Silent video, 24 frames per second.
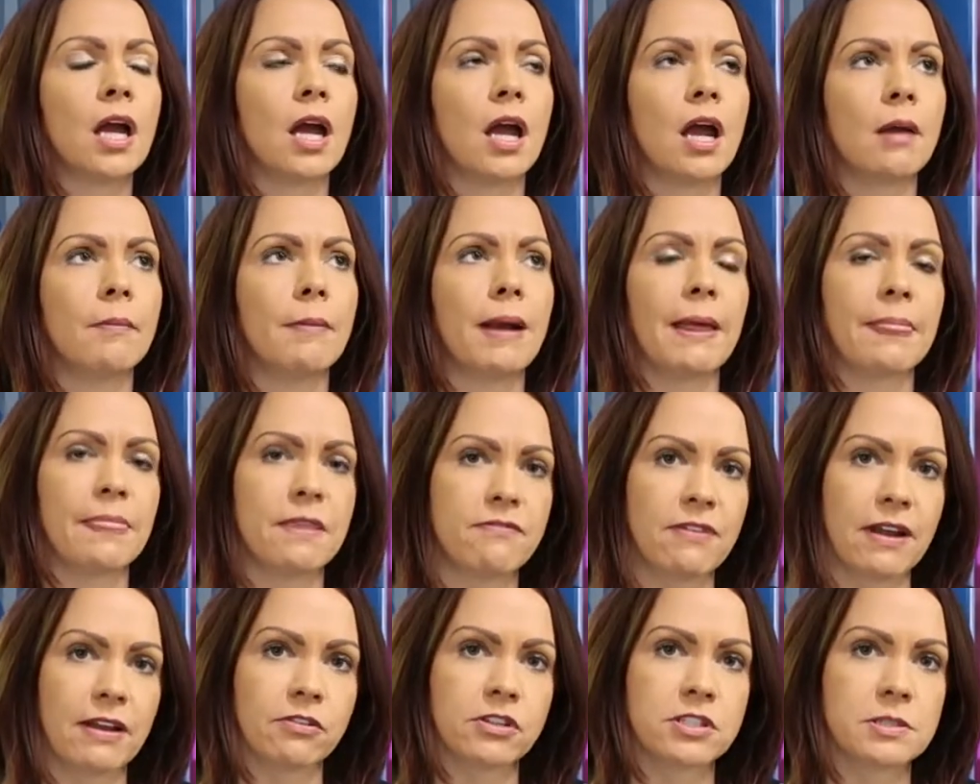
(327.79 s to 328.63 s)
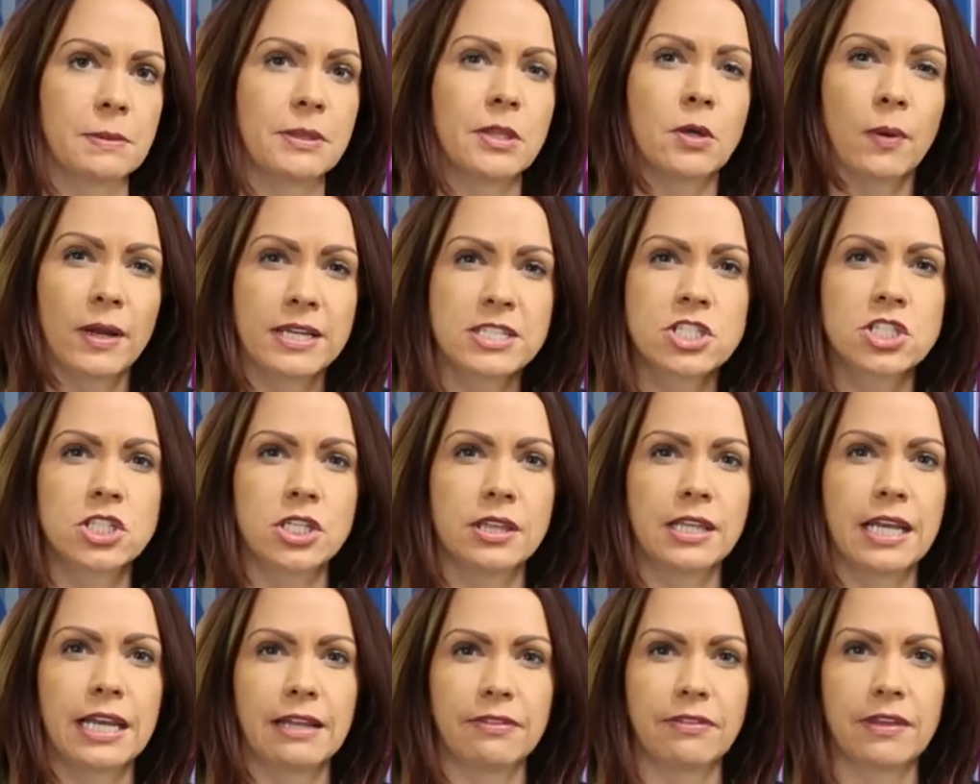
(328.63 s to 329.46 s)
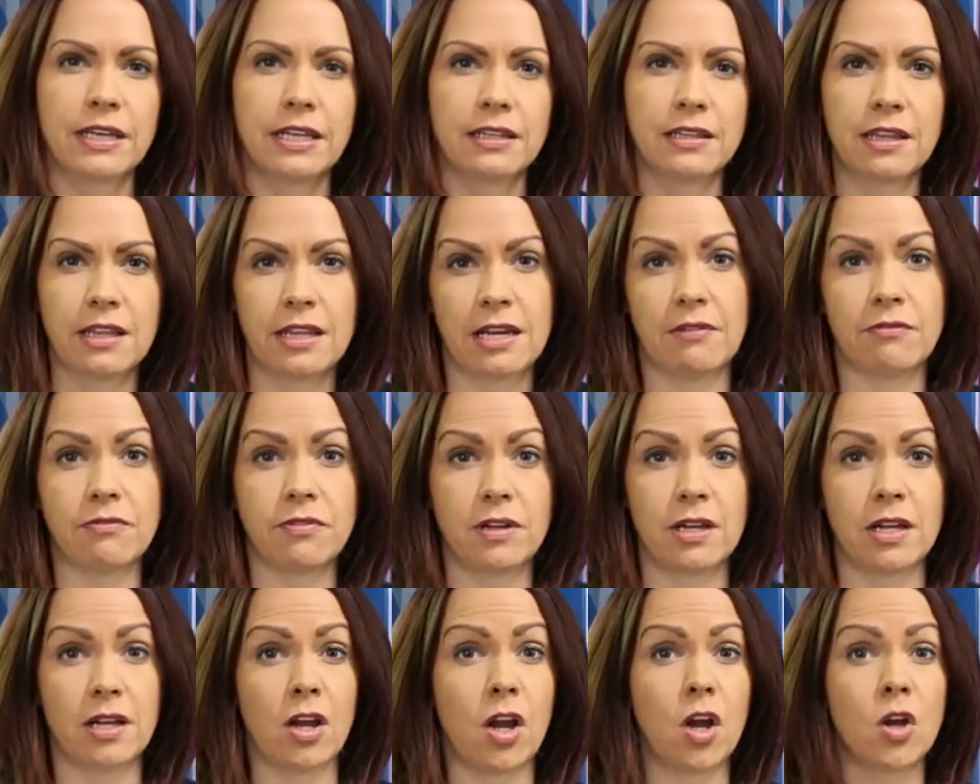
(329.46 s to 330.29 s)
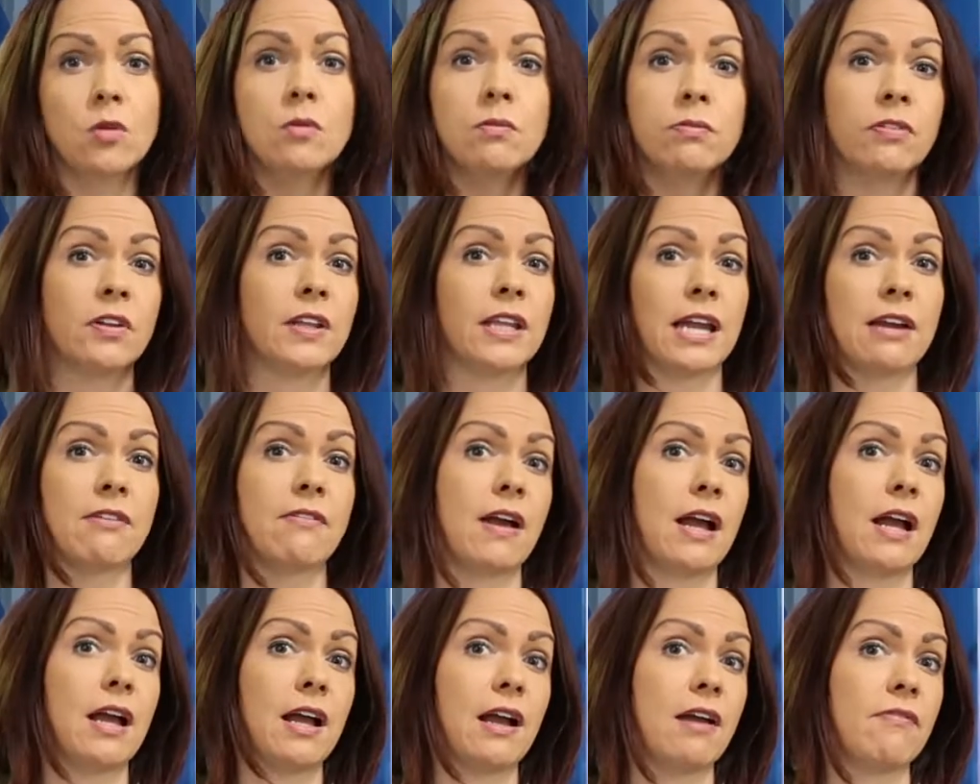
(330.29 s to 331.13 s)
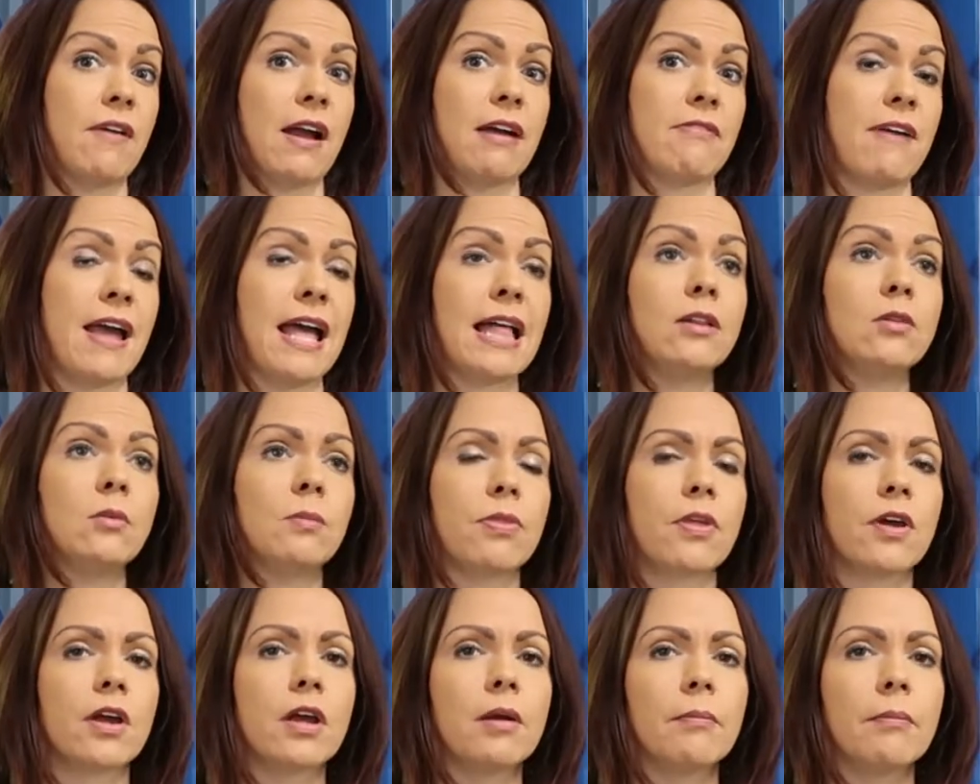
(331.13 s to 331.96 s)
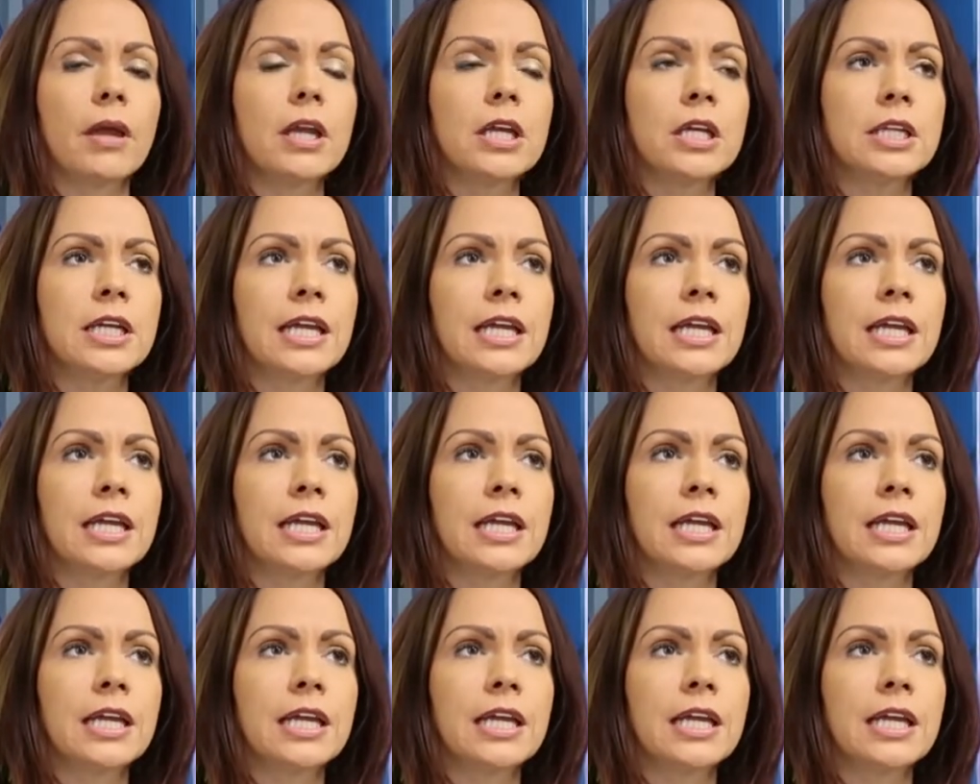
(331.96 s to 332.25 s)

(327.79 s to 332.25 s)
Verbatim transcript: um, and they've asked me the question, then, then, then I've, I hopefully I've, I've helped them.